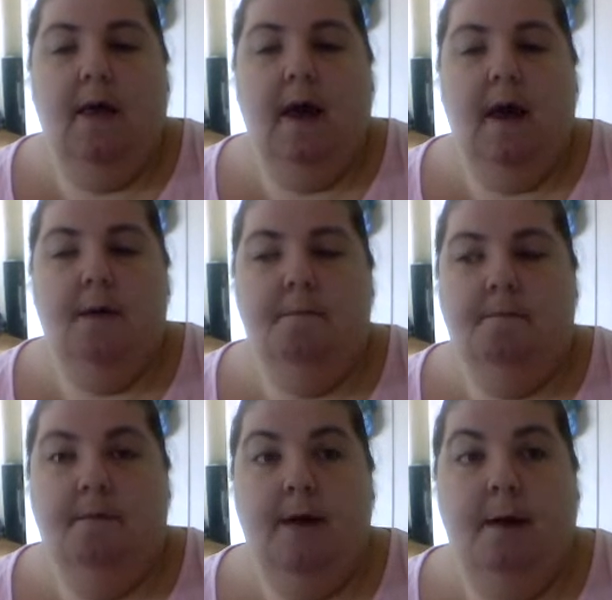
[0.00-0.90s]

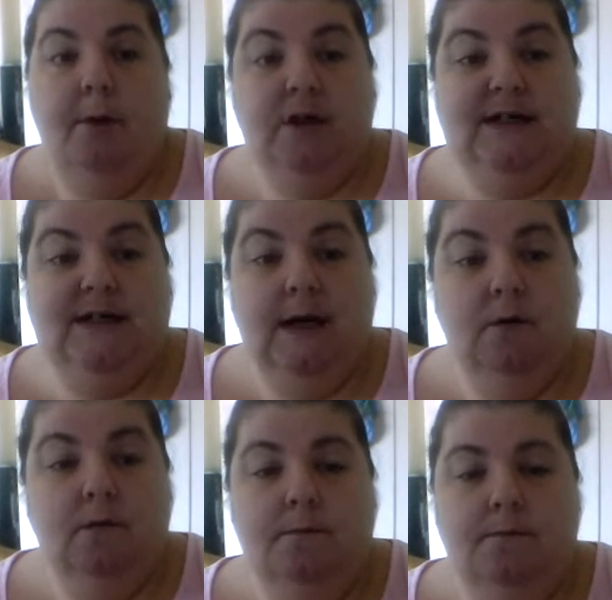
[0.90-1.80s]
a book
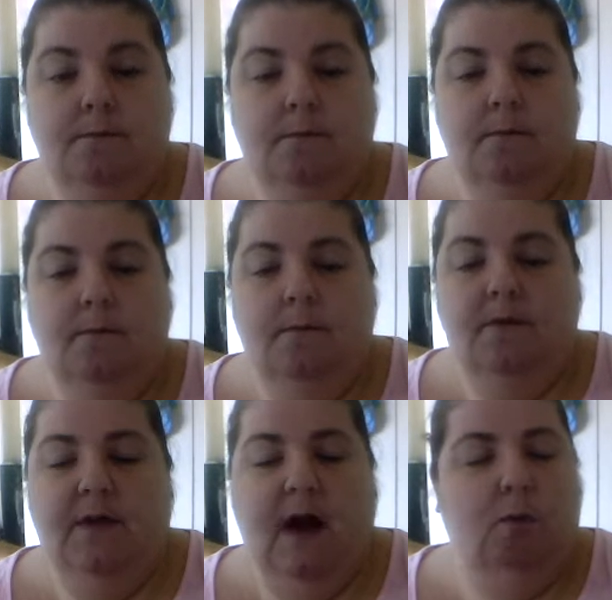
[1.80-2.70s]
style,
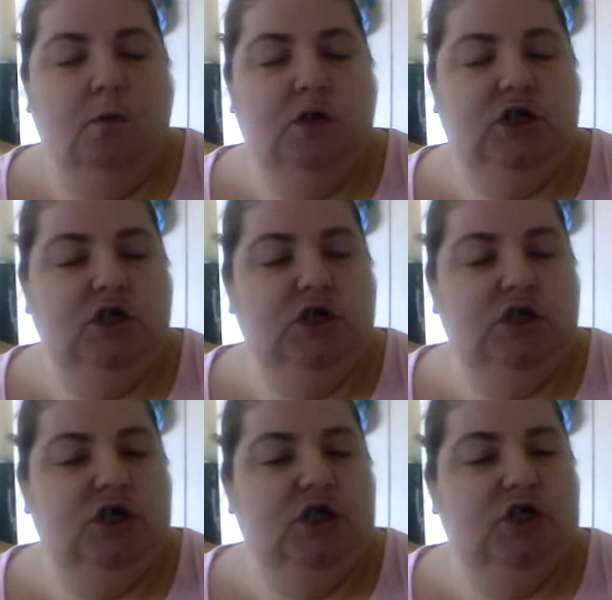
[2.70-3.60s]
that was
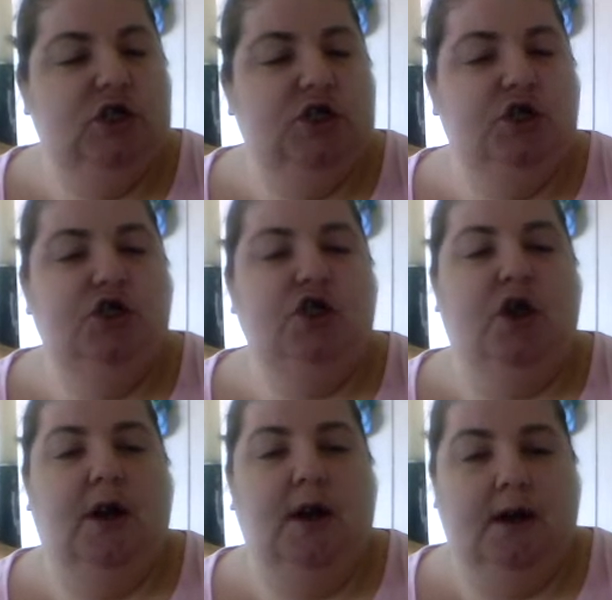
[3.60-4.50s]
just
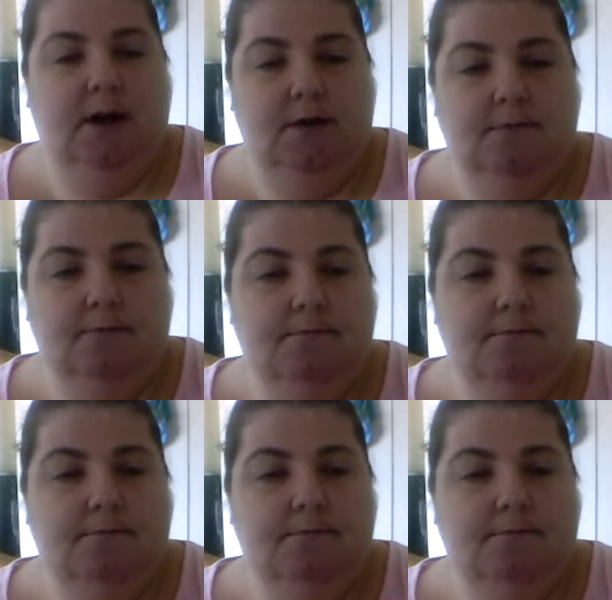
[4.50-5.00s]
stunning.